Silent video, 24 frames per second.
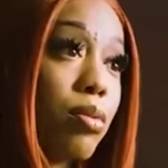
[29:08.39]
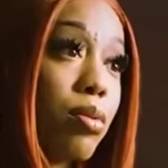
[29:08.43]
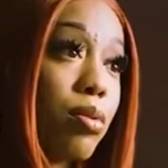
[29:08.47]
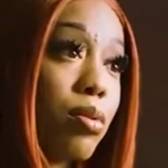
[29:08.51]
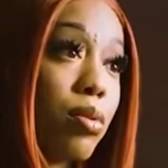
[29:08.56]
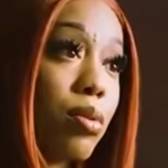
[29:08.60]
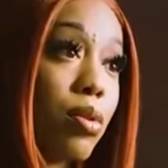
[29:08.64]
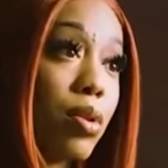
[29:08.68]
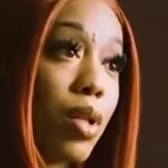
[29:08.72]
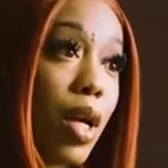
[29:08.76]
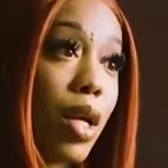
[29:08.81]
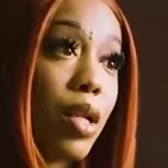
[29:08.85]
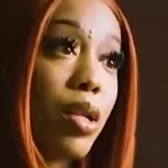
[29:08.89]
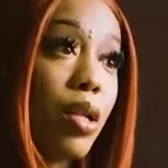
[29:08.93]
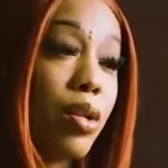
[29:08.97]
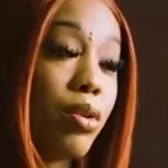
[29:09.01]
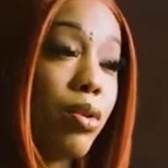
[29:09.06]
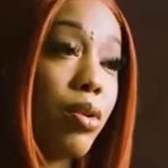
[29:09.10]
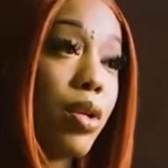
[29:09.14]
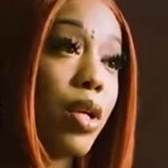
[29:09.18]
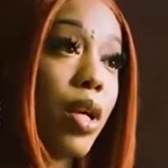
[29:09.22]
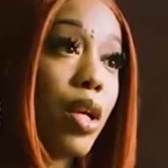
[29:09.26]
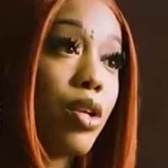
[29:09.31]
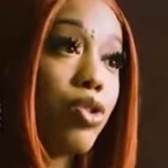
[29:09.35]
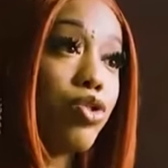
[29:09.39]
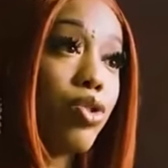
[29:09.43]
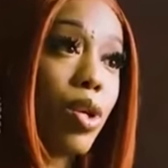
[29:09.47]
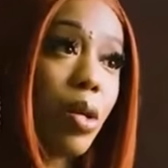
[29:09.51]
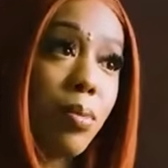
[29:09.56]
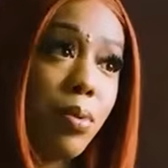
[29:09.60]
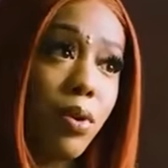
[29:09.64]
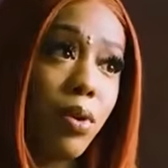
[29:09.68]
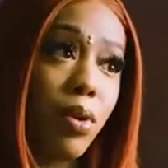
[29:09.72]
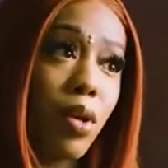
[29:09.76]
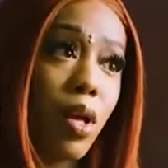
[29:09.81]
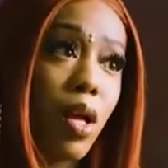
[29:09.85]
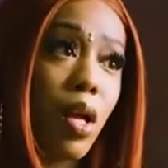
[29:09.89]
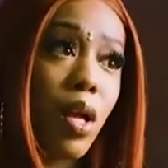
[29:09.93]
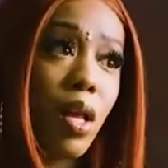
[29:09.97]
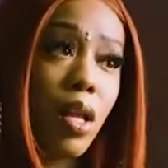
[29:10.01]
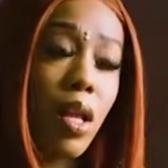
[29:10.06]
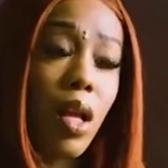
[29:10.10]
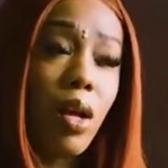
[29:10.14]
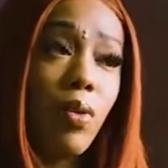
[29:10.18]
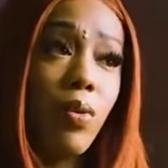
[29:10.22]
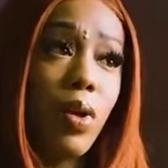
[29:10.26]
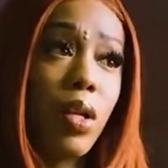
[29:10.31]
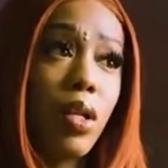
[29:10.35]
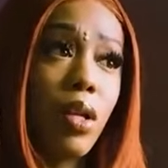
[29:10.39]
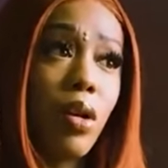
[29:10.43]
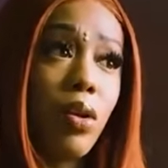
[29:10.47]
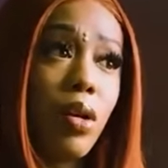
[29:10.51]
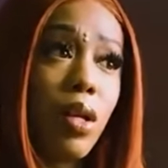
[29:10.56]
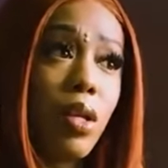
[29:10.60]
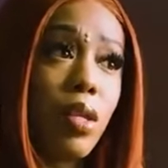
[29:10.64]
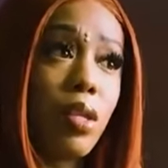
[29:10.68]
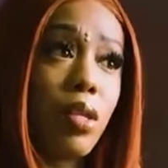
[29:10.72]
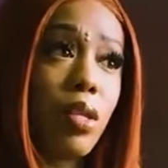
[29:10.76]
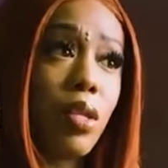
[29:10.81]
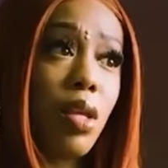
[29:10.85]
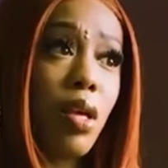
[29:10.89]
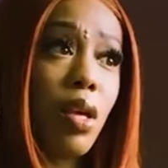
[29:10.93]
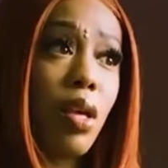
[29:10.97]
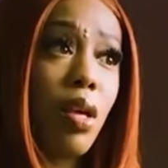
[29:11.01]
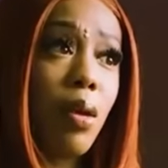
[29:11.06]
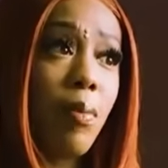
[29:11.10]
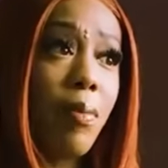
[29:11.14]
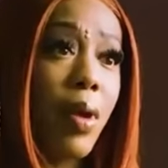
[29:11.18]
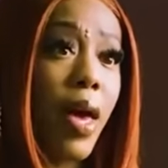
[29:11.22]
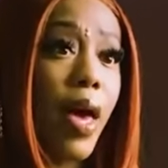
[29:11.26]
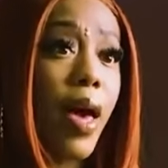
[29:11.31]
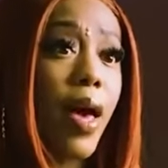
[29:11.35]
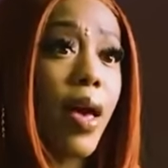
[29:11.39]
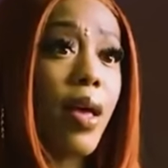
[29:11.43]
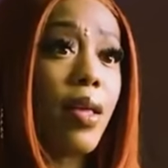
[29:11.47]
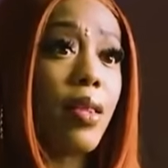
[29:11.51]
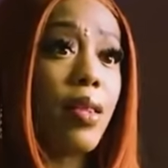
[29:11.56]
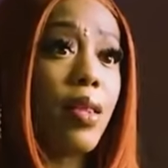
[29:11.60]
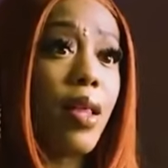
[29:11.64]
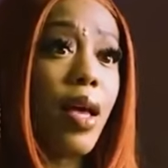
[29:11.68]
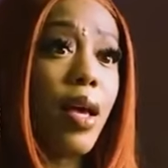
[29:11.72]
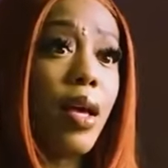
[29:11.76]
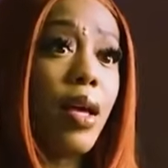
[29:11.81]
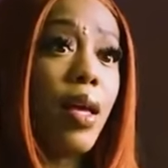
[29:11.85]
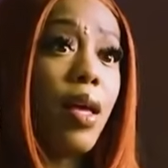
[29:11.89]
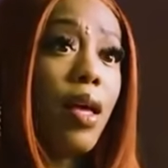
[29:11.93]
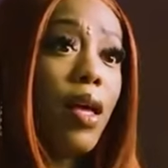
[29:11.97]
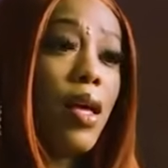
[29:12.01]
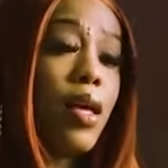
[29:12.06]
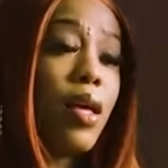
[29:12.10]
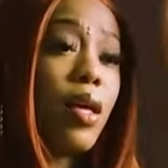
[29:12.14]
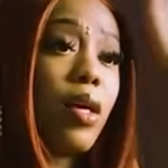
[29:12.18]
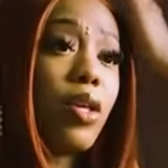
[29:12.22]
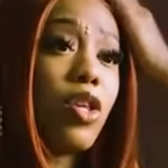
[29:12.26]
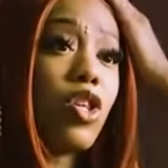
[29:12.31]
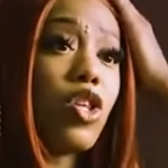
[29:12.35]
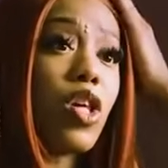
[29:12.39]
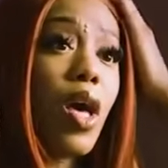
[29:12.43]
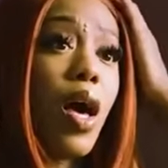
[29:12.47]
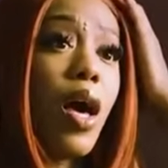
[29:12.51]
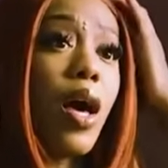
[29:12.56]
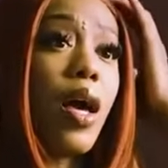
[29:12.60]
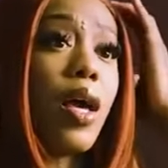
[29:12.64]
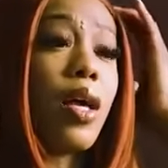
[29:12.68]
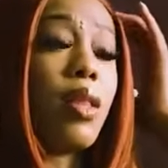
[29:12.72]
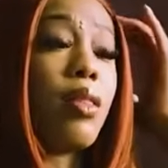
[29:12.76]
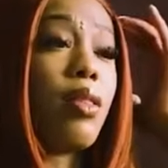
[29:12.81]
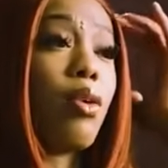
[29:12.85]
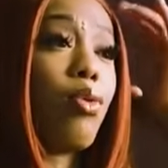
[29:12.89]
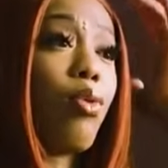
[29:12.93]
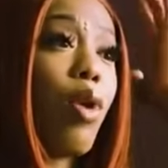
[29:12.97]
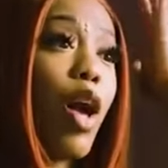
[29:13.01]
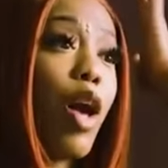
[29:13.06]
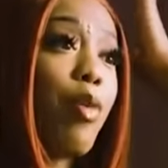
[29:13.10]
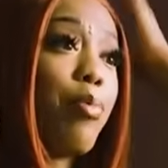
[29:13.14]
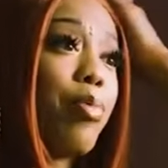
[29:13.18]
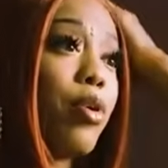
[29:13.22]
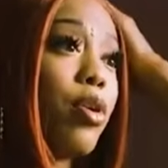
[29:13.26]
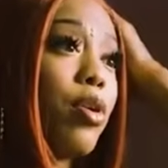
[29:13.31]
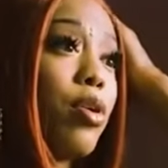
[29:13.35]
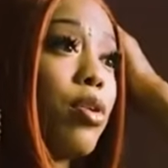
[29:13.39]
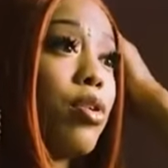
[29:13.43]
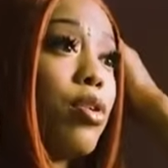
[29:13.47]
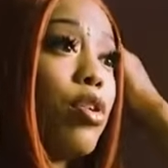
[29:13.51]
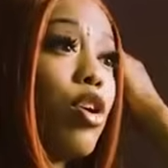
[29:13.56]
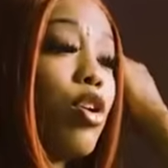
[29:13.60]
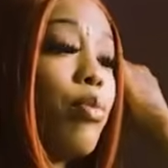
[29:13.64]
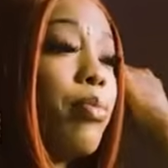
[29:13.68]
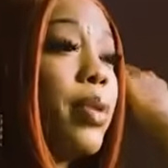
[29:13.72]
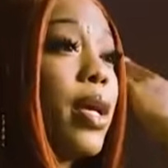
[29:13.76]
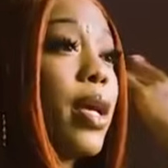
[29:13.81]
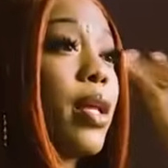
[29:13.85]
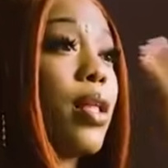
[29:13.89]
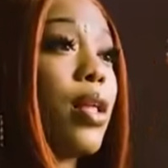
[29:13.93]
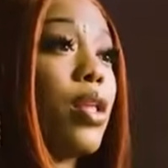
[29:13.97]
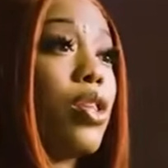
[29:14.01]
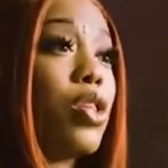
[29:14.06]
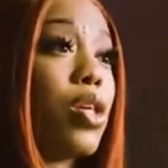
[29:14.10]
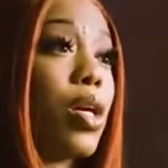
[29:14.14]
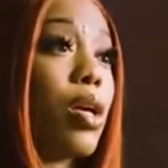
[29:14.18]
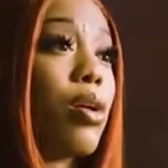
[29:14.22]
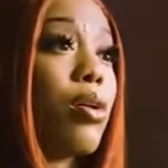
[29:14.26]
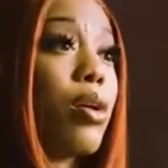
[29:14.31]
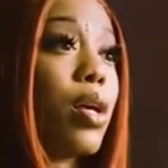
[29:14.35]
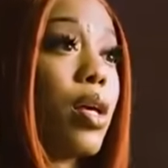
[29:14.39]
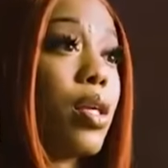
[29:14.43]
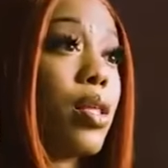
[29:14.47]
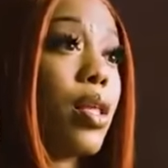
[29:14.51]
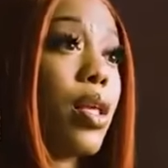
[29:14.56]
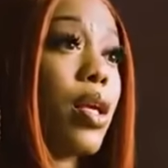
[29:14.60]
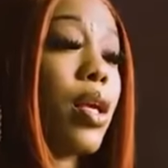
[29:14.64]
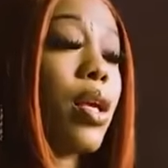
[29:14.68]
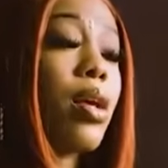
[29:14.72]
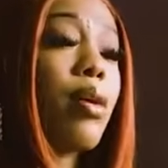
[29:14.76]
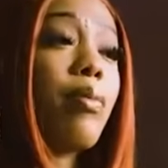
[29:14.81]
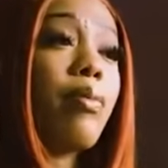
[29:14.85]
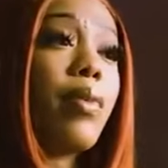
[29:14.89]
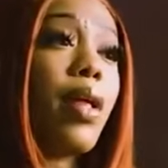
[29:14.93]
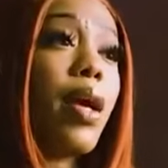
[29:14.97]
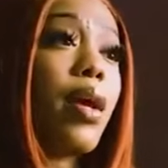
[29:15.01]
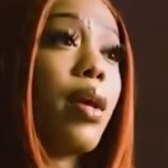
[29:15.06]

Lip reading: Mm. Like, literally in trouble. Like, we know his past, like Shine, the rapper, you know, being in jail because of him.